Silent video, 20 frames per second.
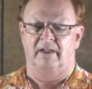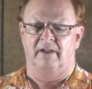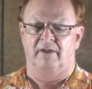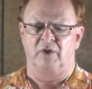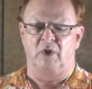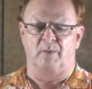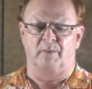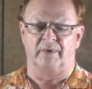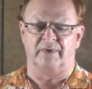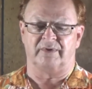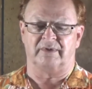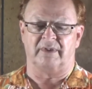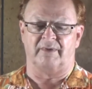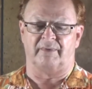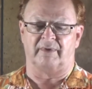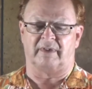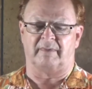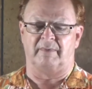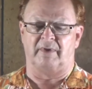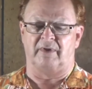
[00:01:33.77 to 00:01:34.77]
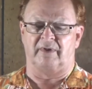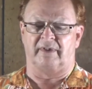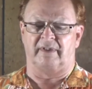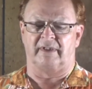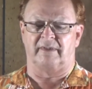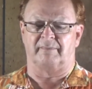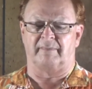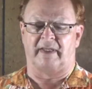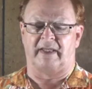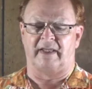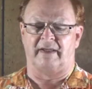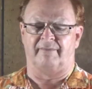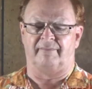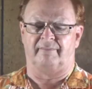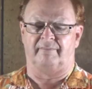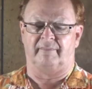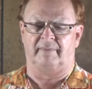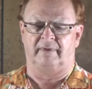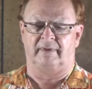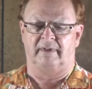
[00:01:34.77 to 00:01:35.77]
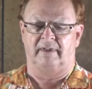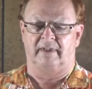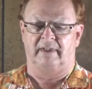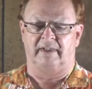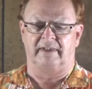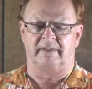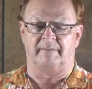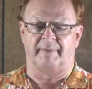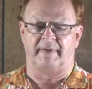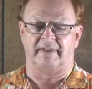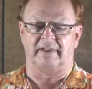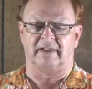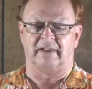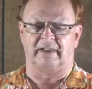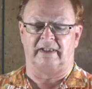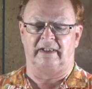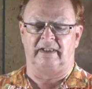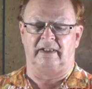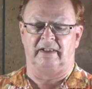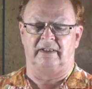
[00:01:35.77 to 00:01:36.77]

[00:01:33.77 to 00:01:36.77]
Numerous different communities may have independently